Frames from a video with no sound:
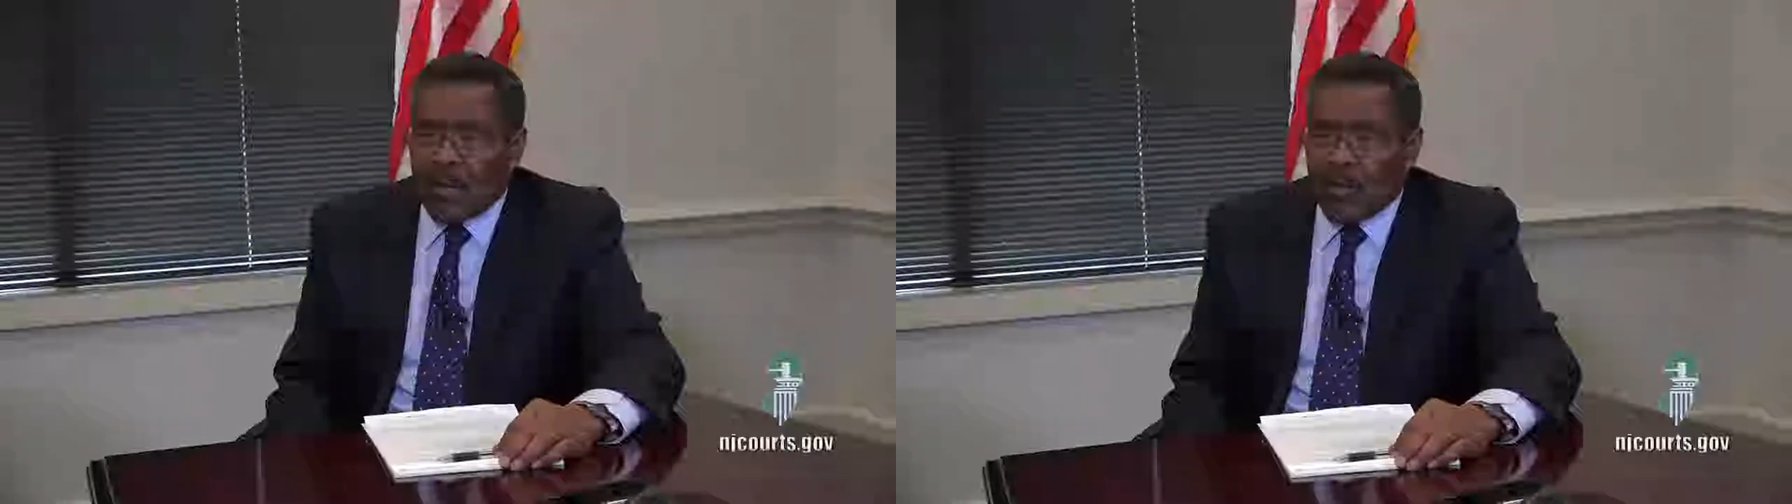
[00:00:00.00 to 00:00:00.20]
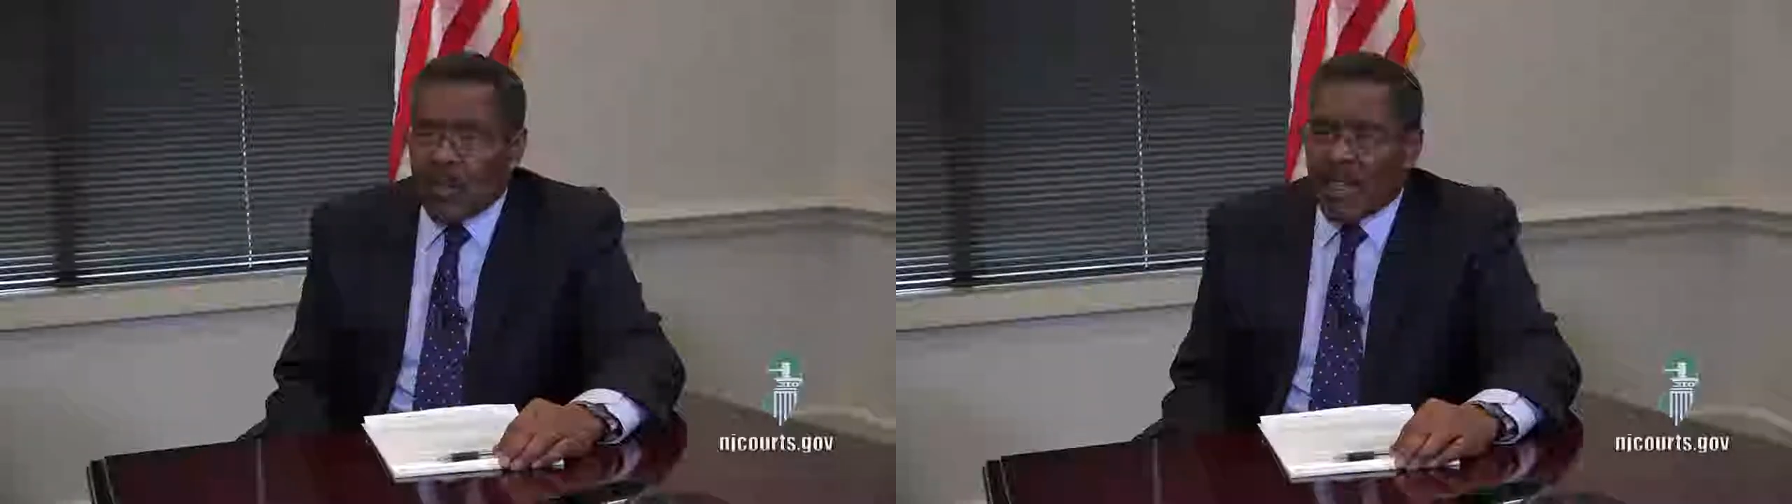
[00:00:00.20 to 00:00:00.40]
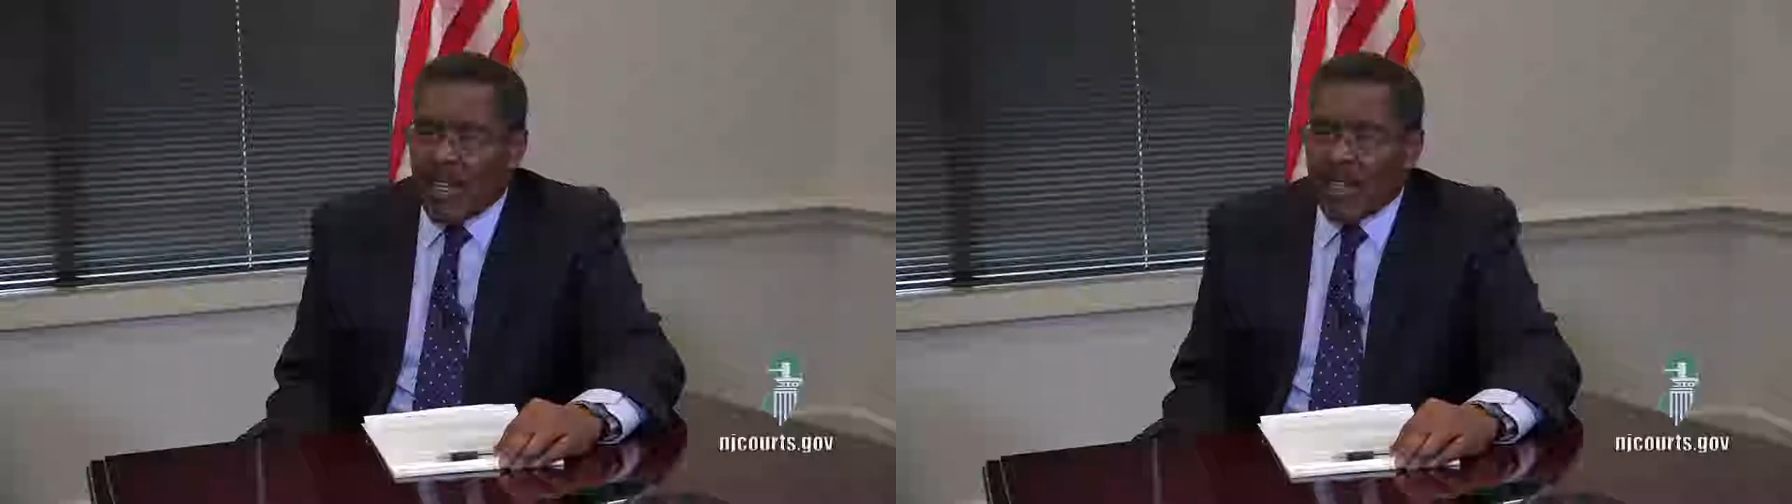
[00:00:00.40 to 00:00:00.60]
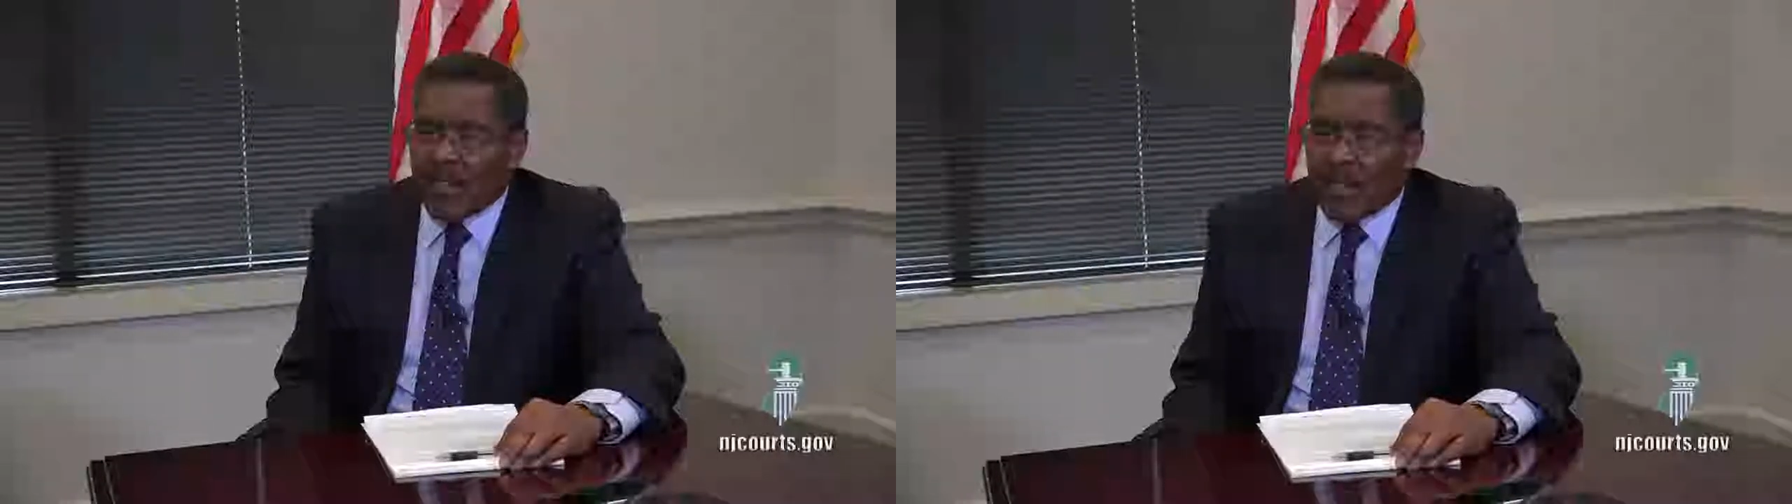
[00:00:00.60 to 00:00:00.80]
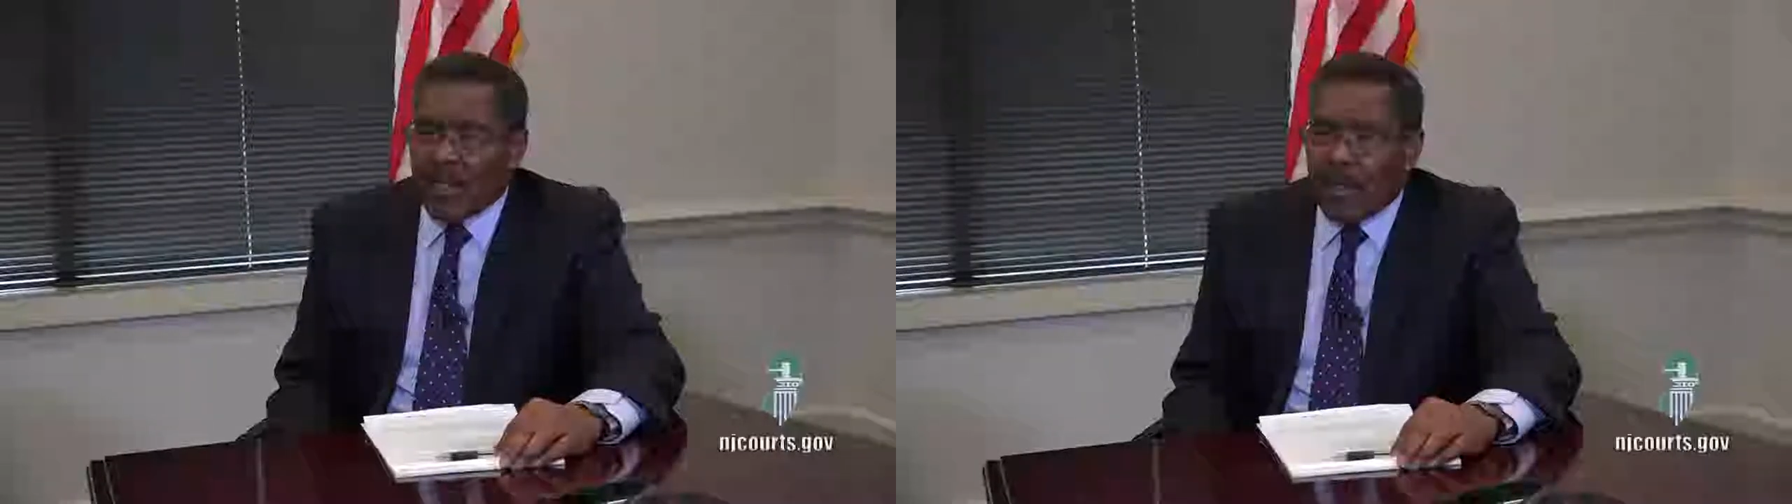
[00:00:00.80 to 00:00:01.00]
good
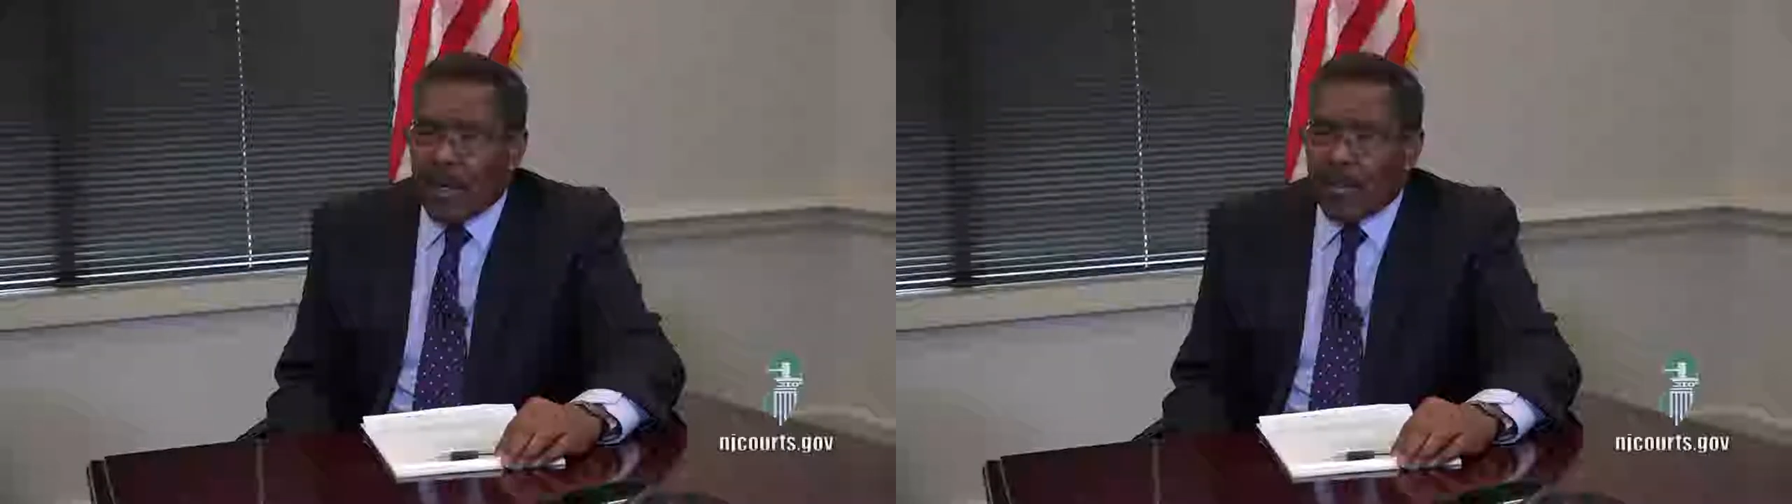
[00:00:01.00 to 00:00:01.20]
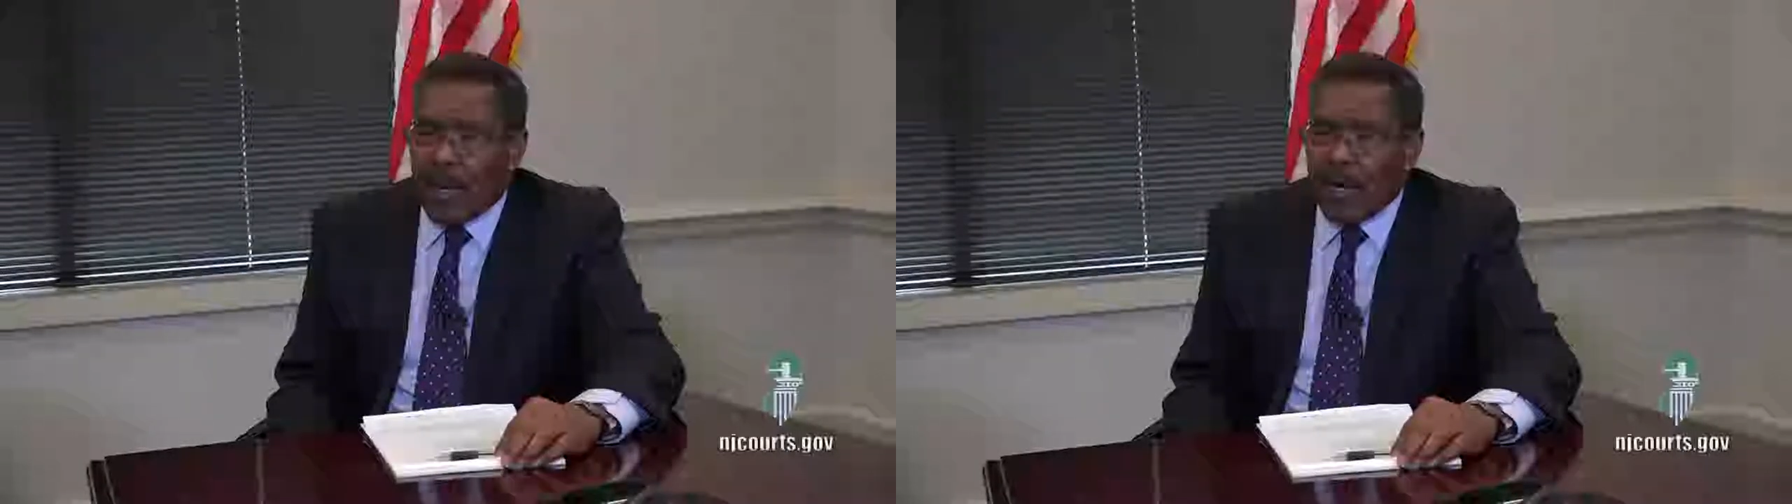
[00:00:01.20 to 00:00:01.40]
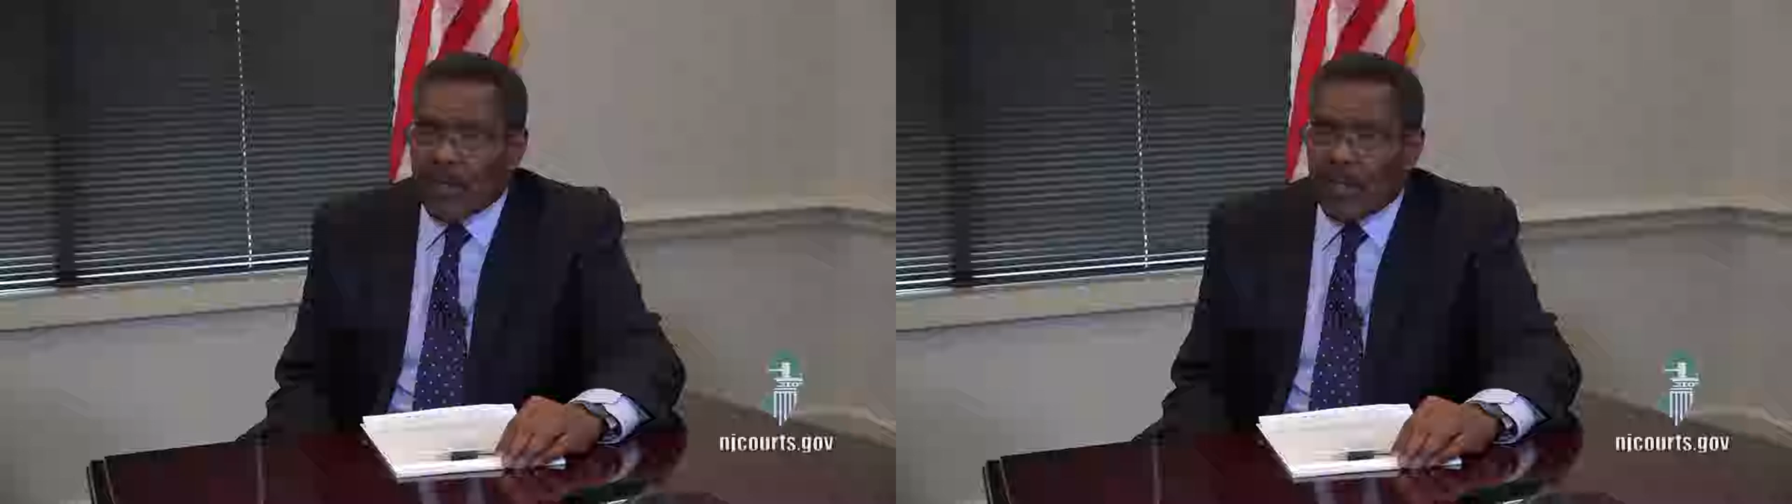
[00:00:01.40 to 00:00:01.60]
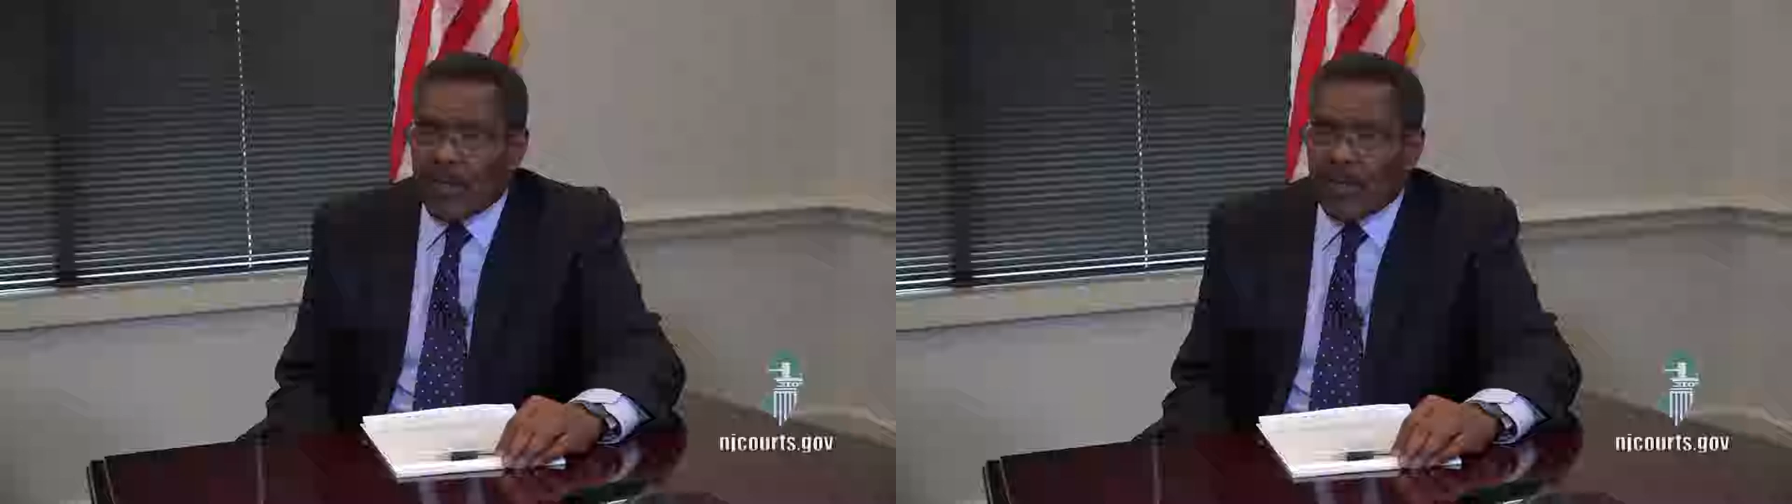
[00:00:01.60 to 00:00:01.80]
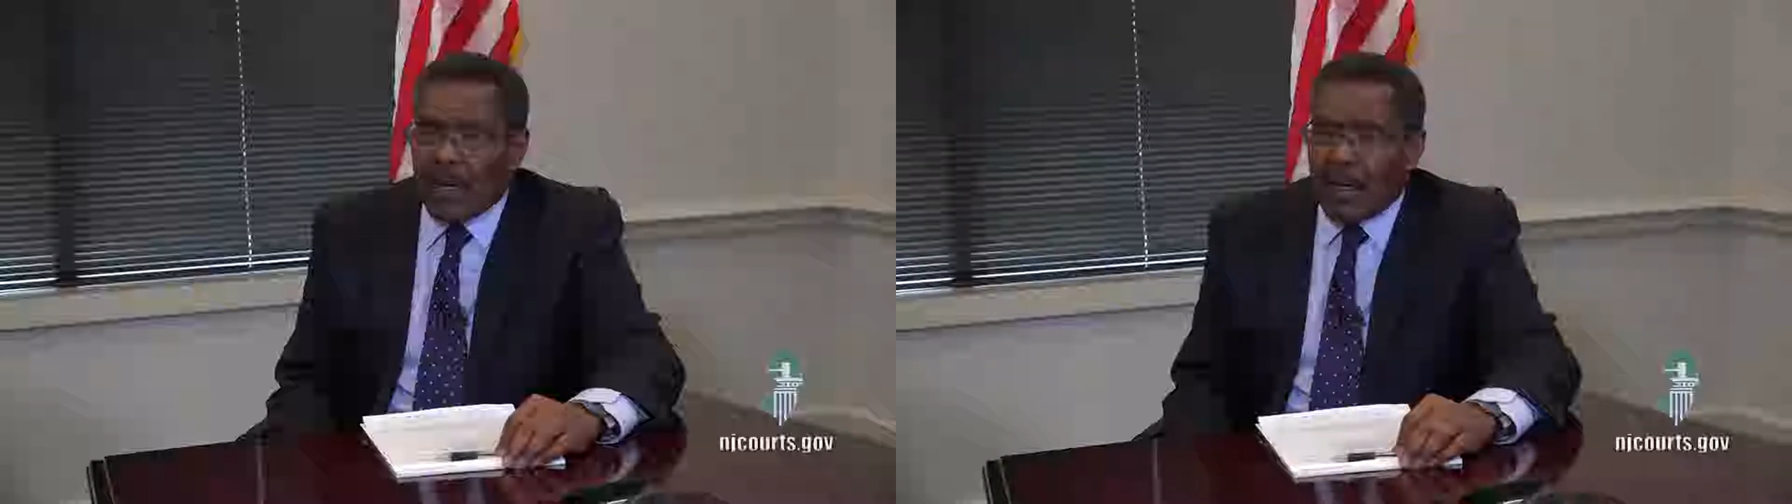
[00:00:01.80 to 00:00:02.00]
things and
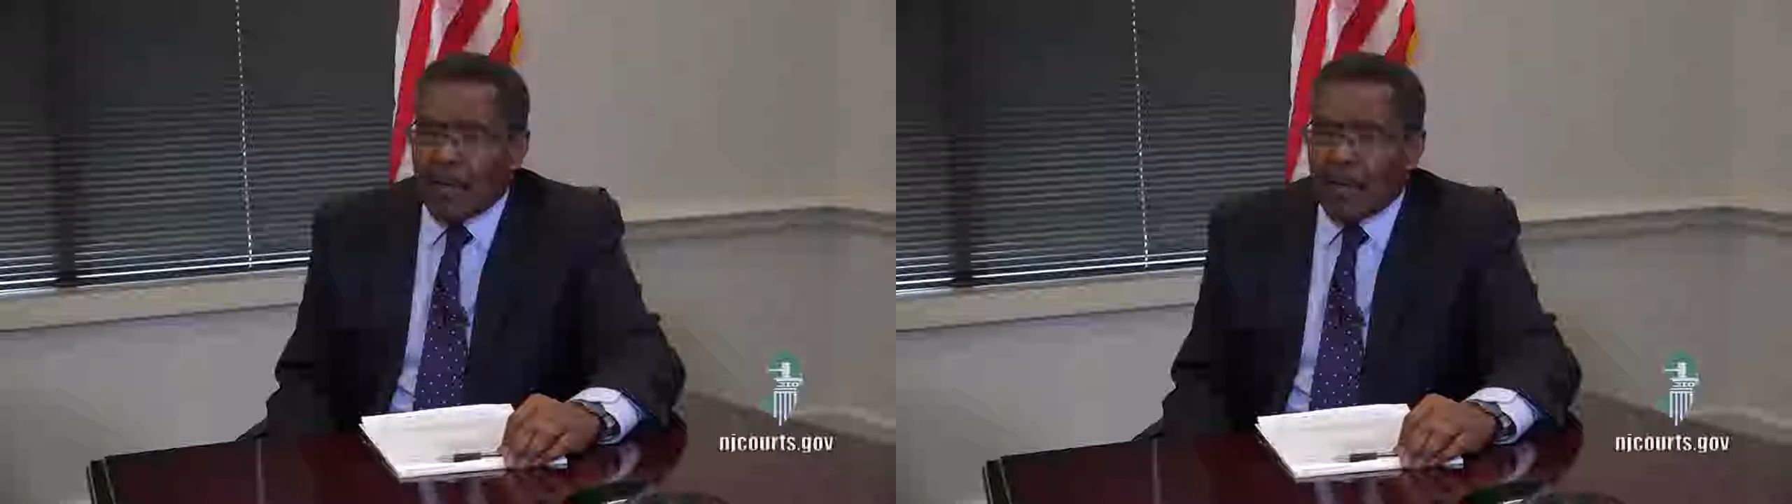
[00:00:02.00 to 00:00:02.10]
positive,